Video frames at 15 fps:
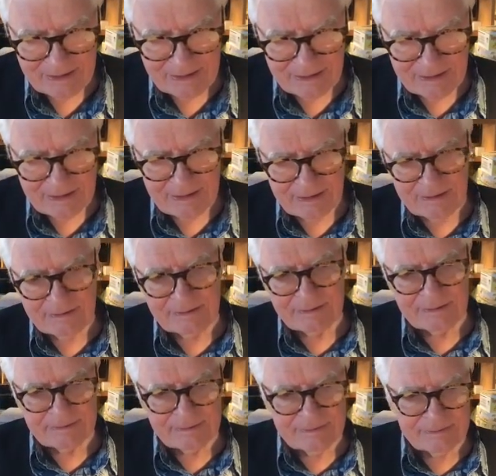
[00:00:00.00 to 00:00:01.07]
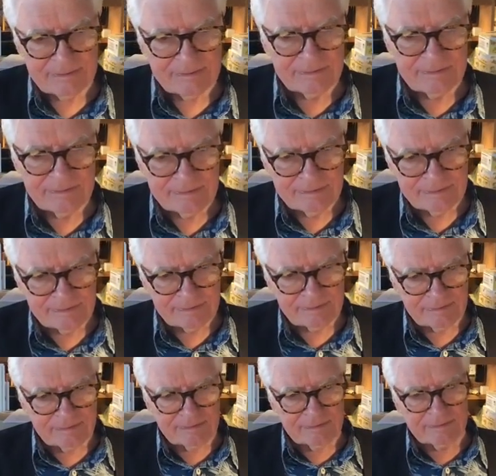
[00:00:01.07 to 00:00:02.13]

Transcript: [no speech]